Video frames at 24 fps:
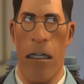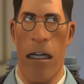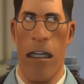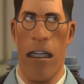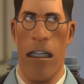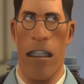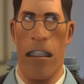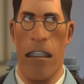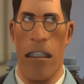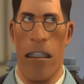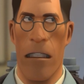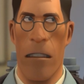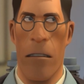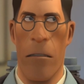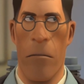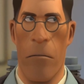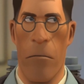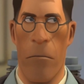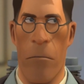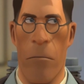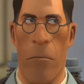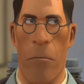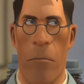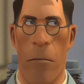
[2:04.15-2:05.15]

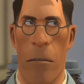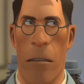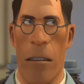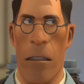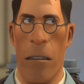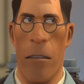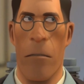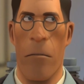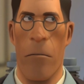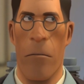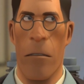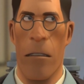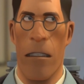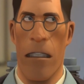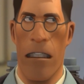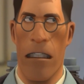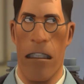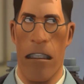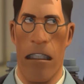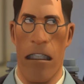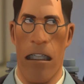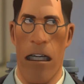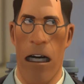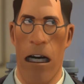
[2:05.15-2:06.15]

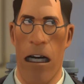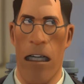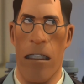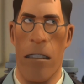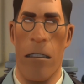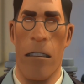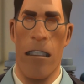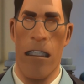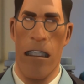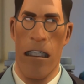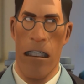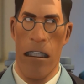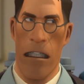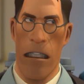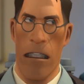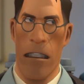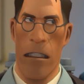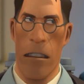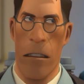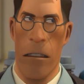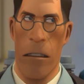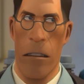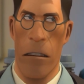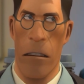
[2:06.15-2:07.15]
But I've
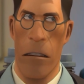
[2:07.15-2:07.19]
recorded